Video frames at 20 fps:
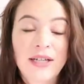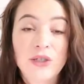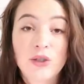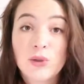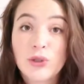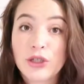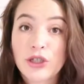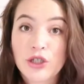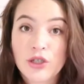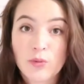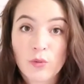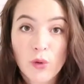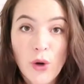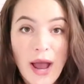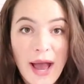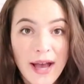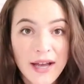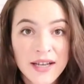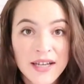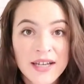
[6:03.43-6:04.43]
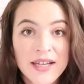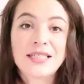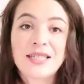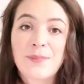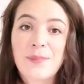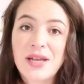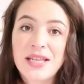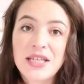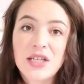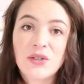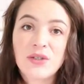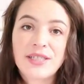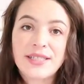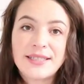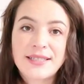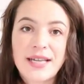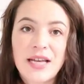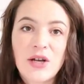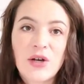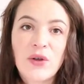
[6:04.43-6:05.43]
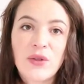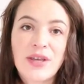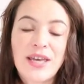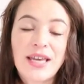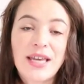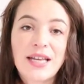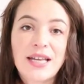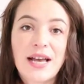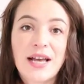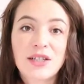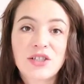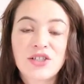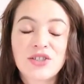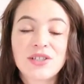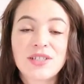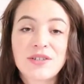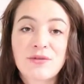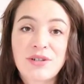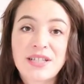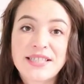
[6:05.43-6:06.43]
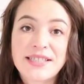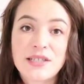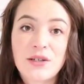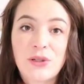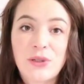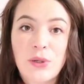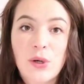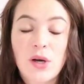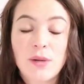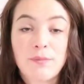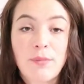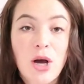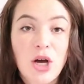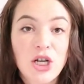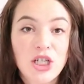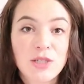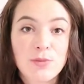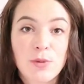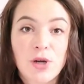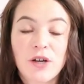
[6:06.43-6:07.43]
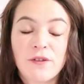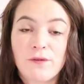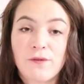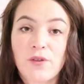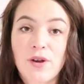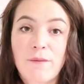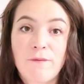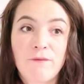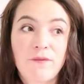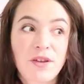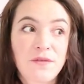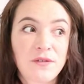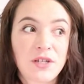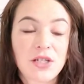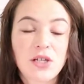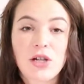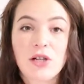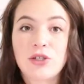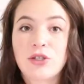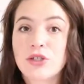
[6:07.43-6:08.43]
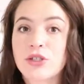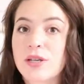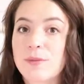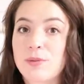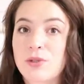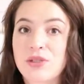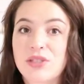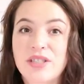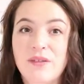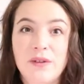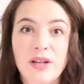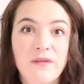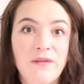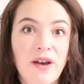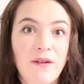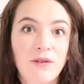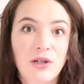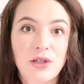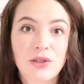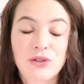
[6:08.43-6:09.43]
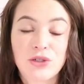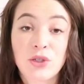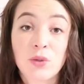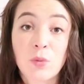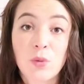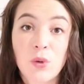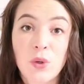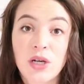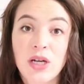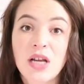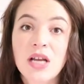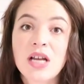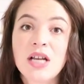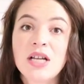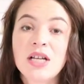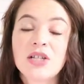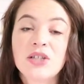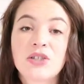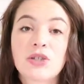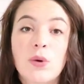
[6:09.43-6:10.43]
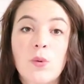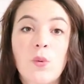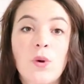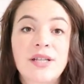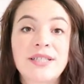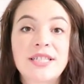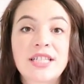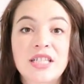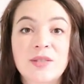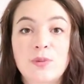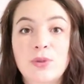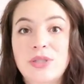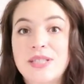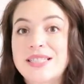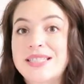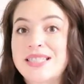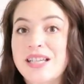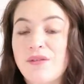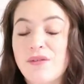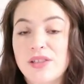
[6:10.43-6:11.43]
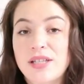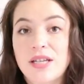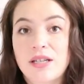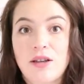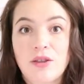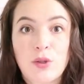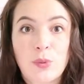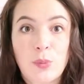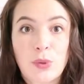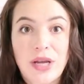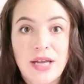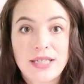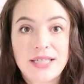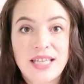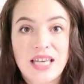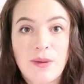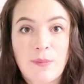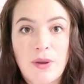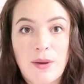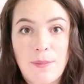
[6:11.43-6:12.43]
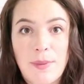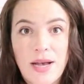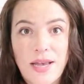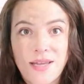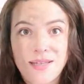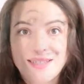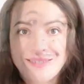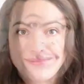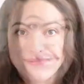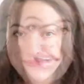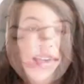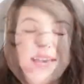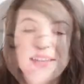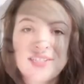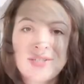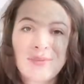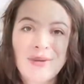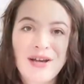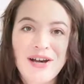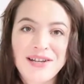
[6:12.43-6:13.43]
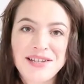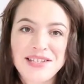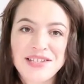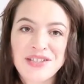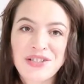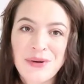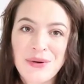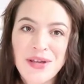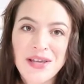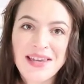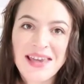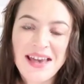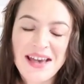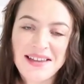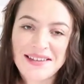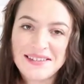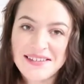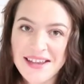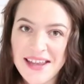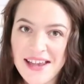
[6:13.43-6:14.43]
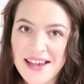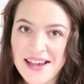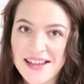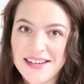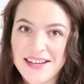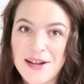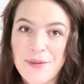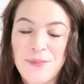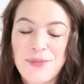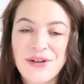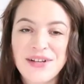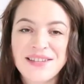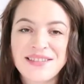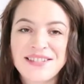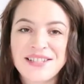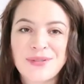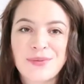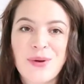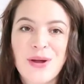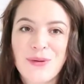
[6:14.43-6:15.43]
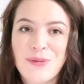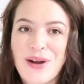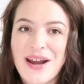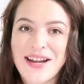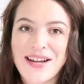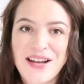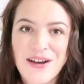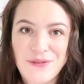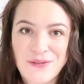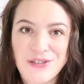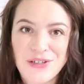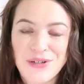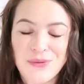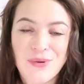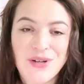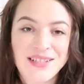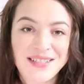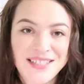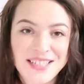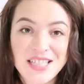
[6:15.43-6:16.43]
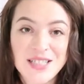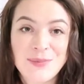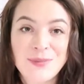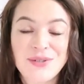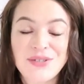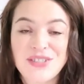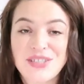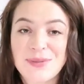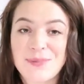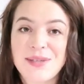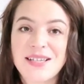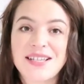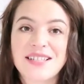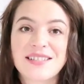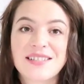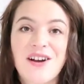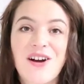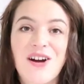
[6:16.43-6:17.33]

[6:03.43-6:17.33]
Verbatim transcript: at Nordstrom Rack, and depending on the style, they can actually resell on Poshmark from $50 up to $75 or more. So one teaspoon is definitely another brand to keep in mind. And to be honest, going hand in hand, and I'm putting this one right after one teaspoon just because